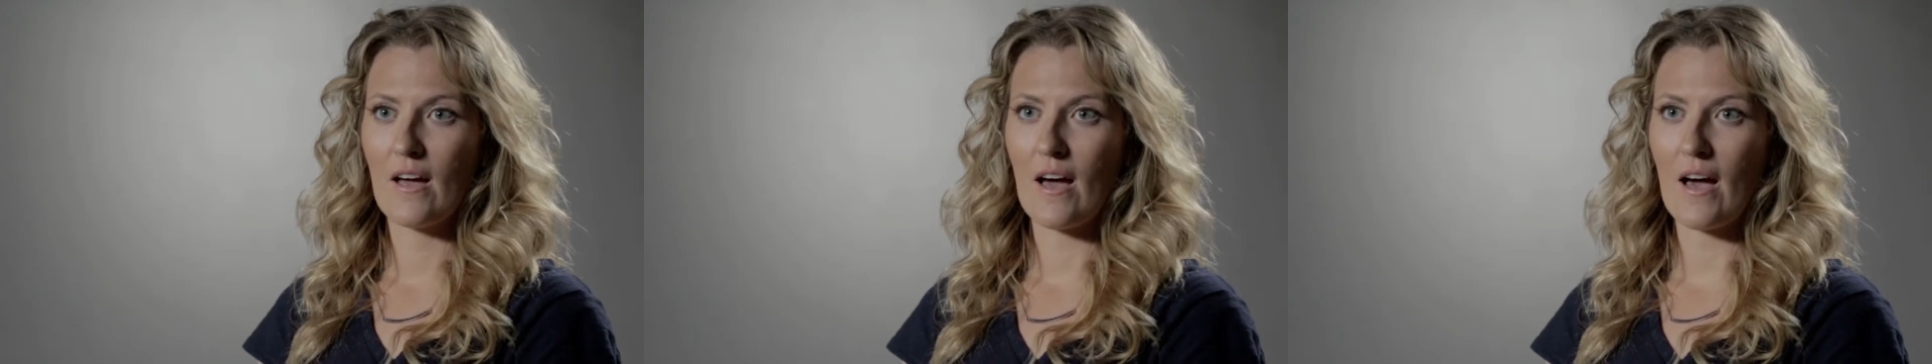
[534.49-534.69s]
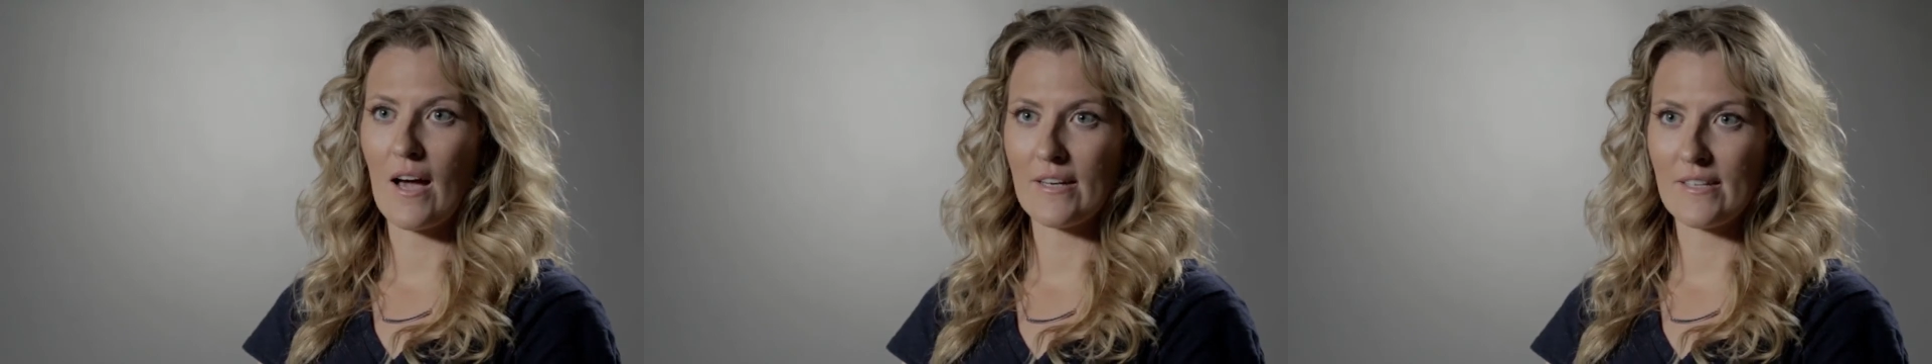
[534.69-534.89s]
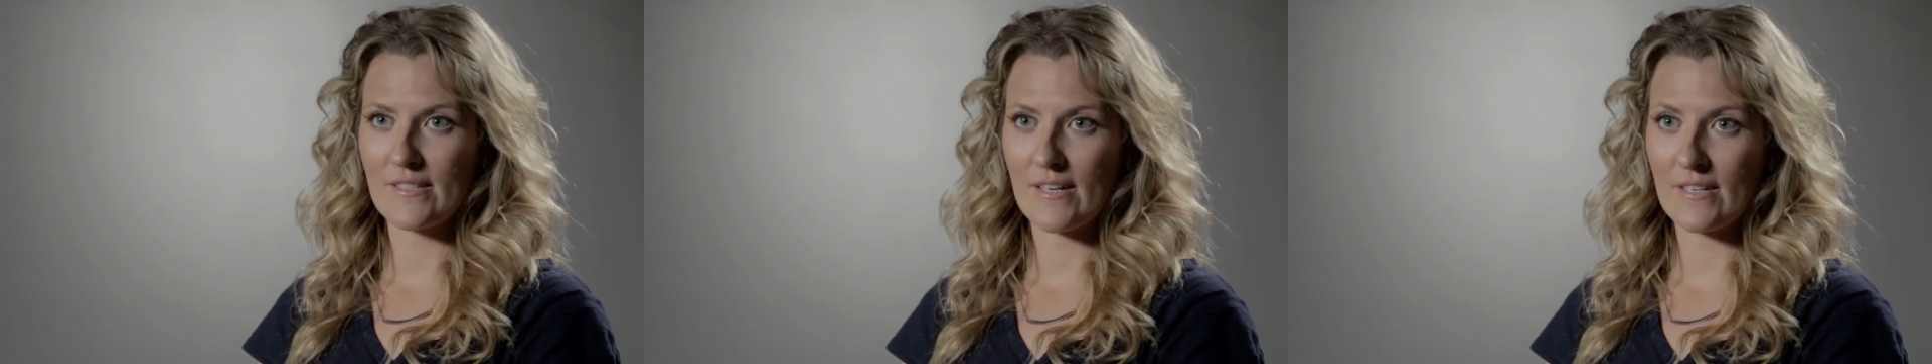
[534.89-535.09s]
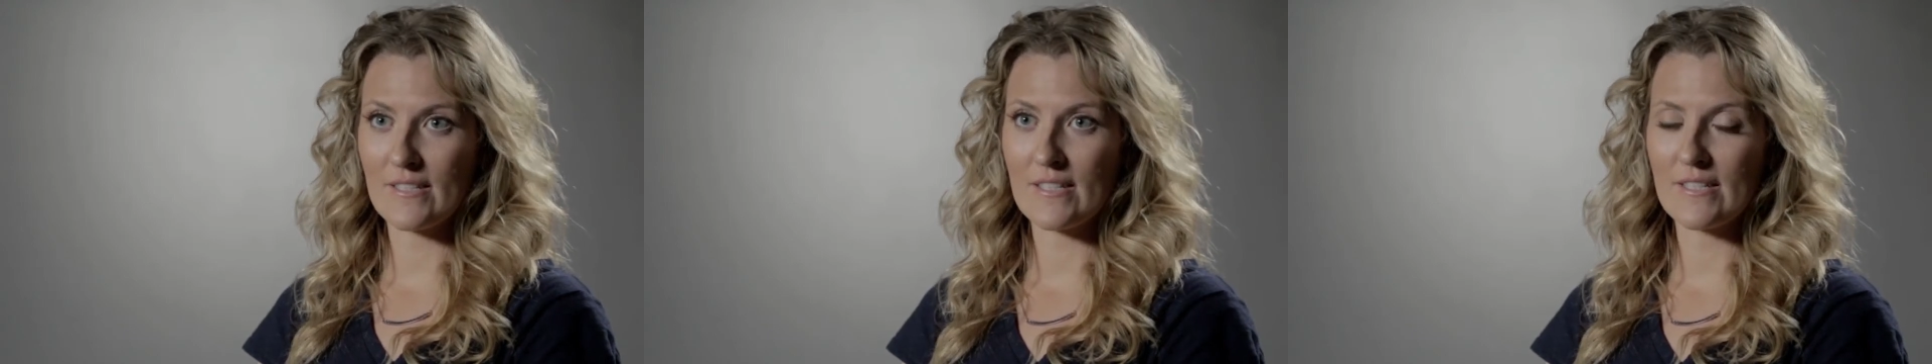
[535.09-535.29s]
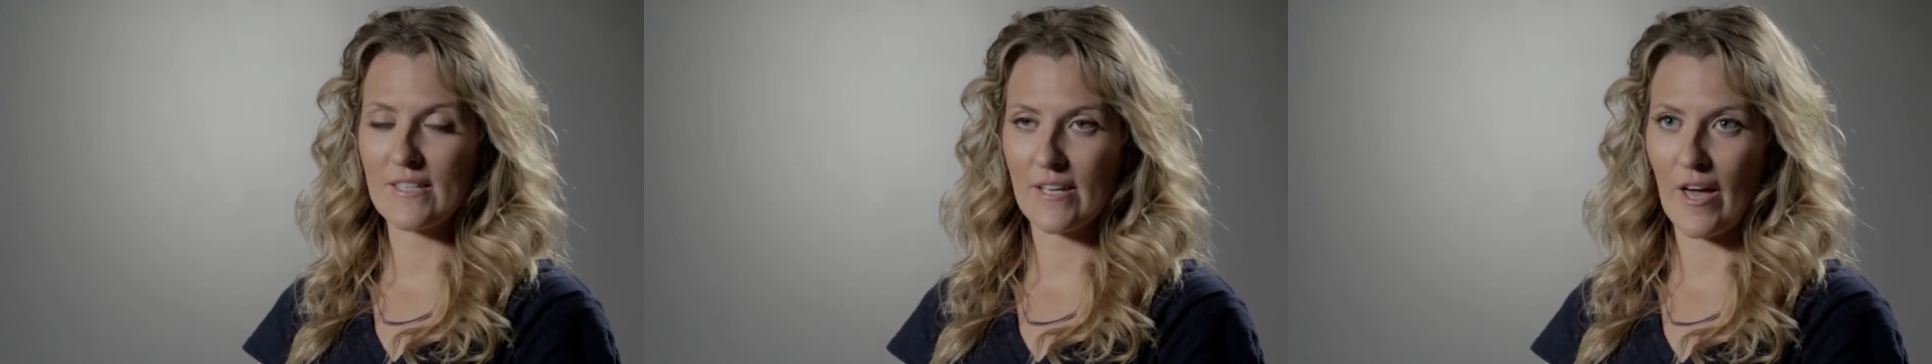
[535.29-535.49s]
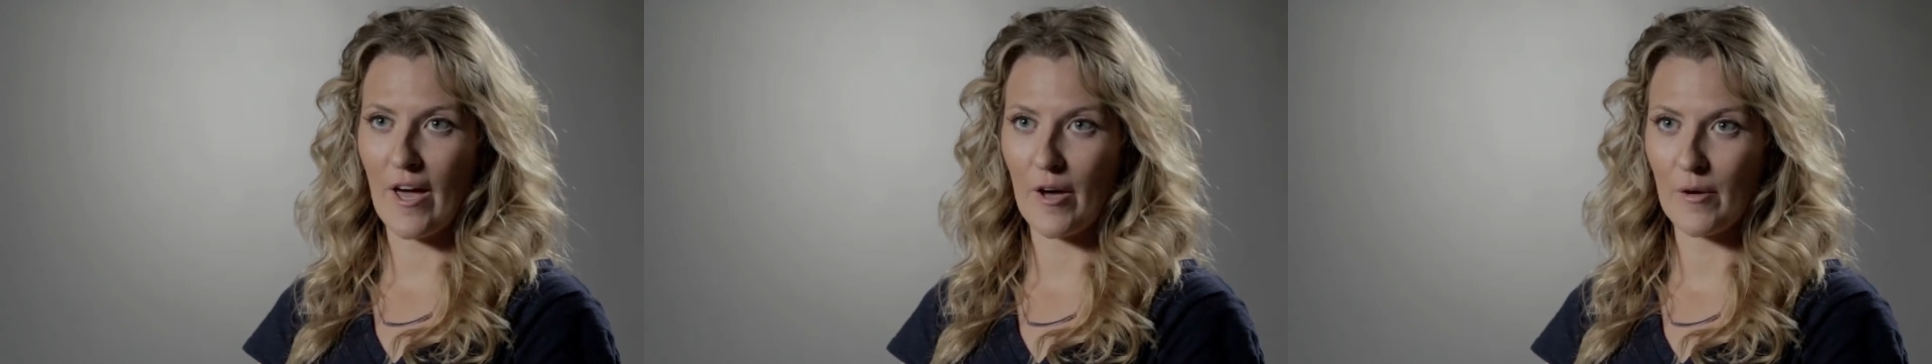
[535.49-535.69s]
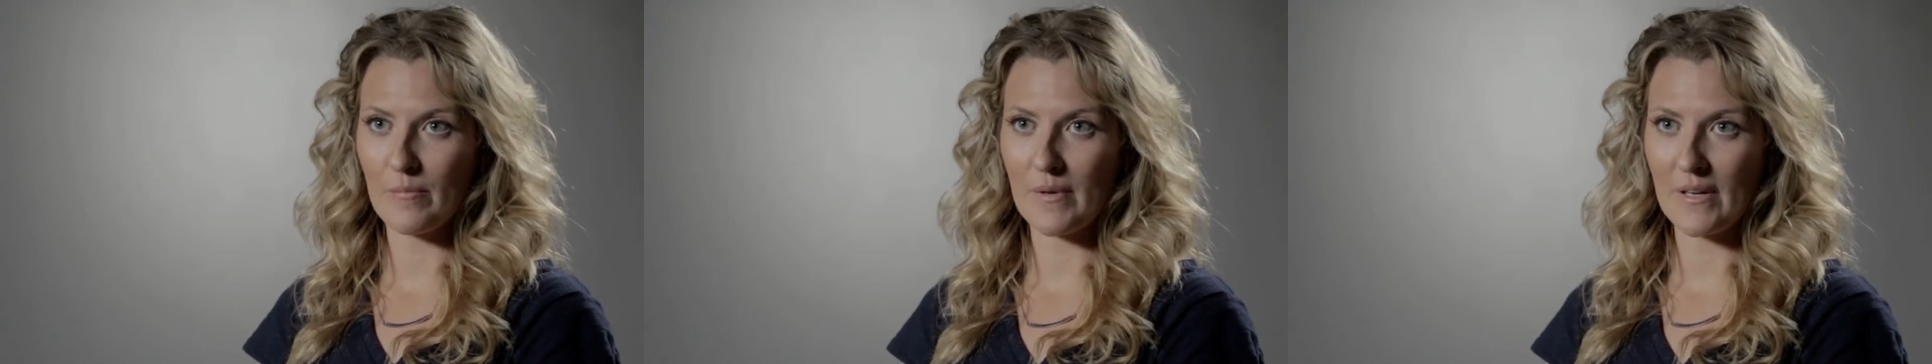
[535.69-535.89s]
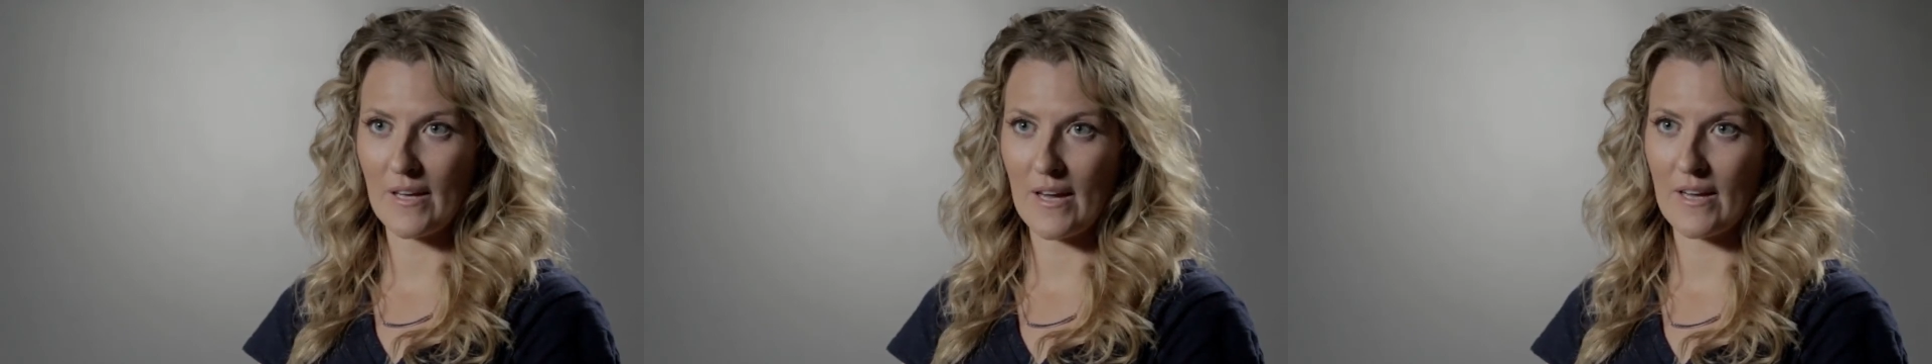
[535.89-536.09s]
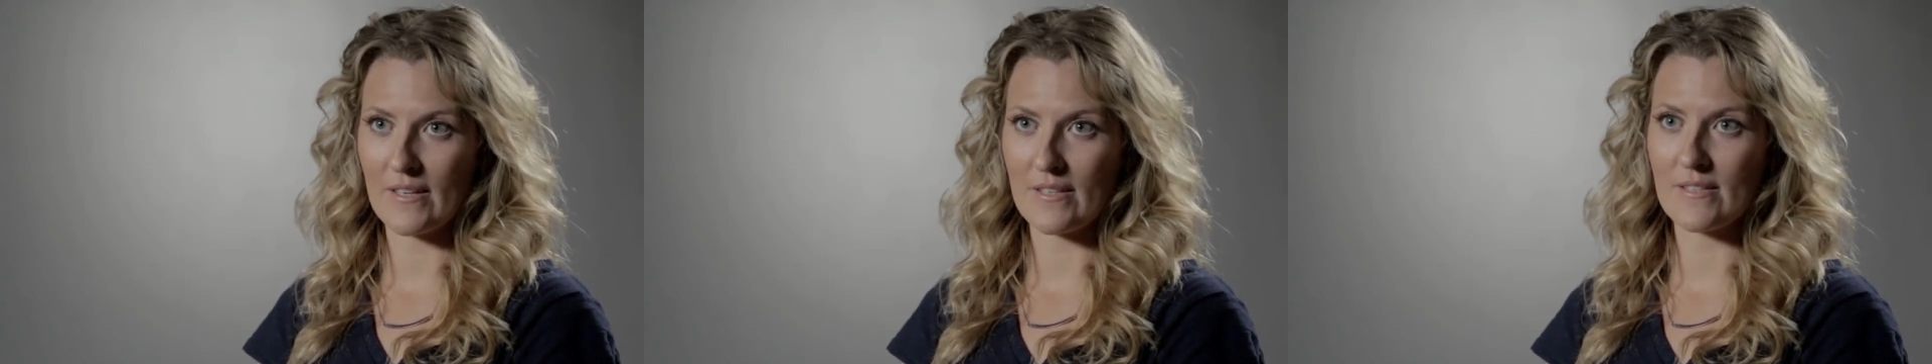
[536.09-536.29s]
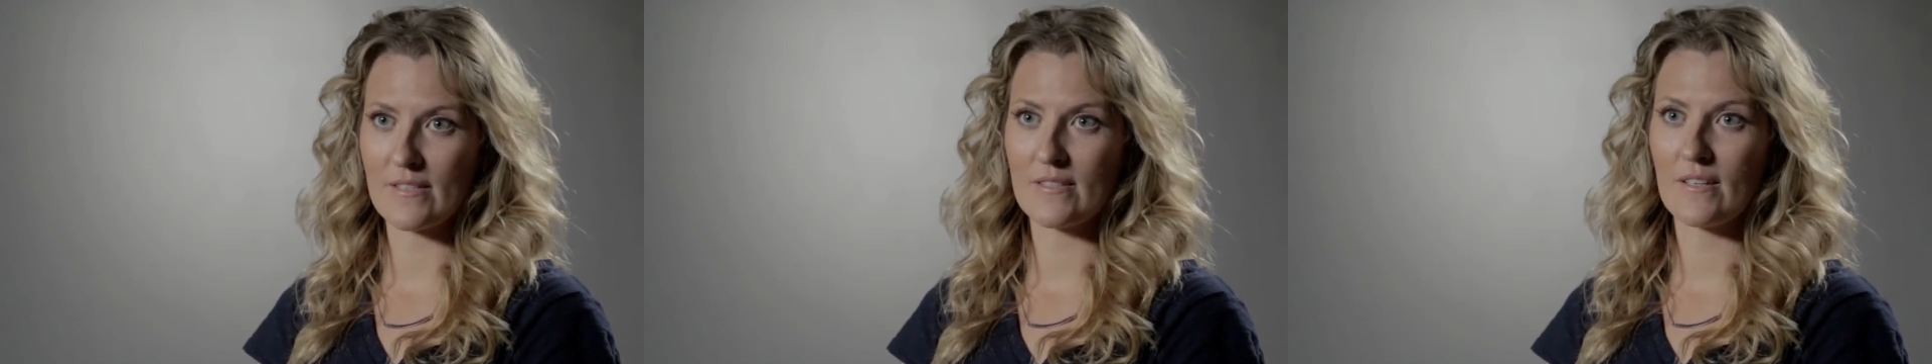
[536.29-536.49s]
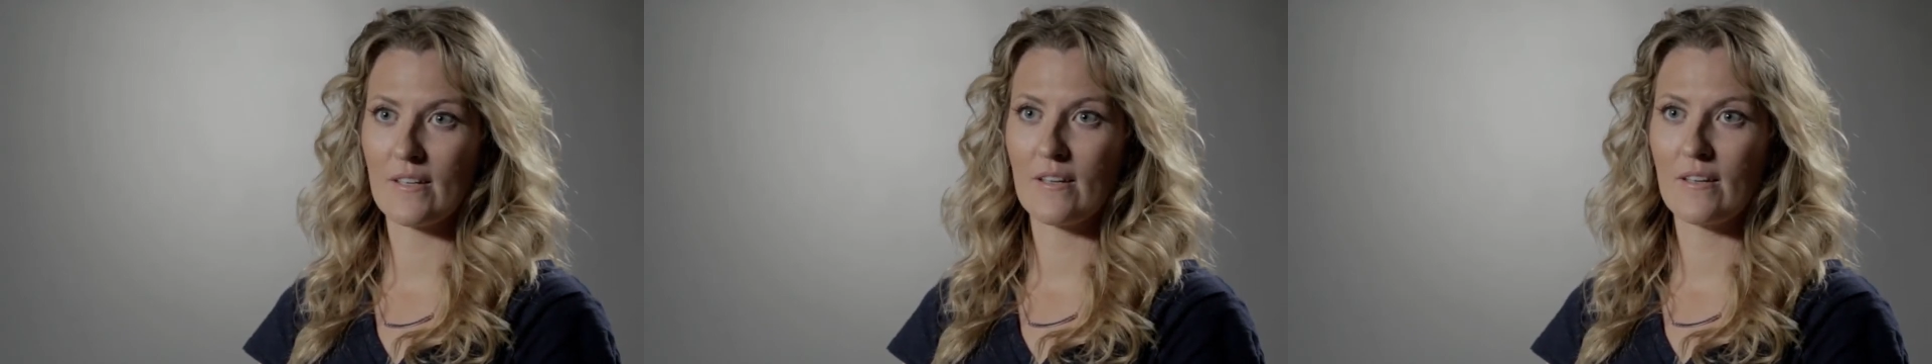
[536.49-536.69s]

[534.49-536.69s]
I decided to seek help because